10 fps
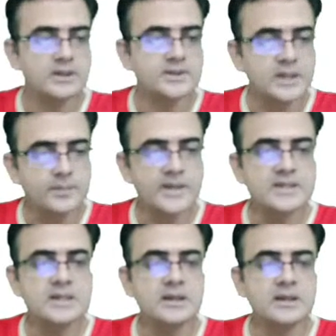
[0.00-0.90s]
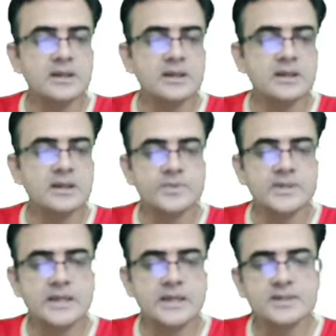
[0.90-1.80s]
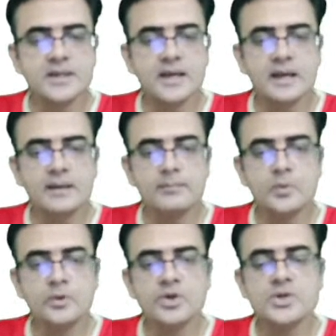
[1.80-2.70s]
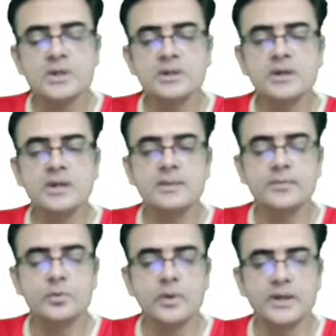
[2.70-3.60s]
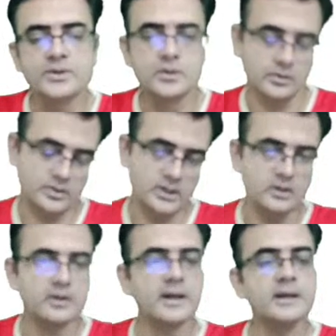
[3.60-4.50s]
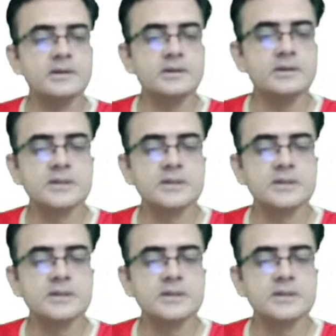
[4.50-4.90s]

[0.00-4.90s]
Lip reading: Surprisingly, the subjects have mutation in the TF2H, okay, alright.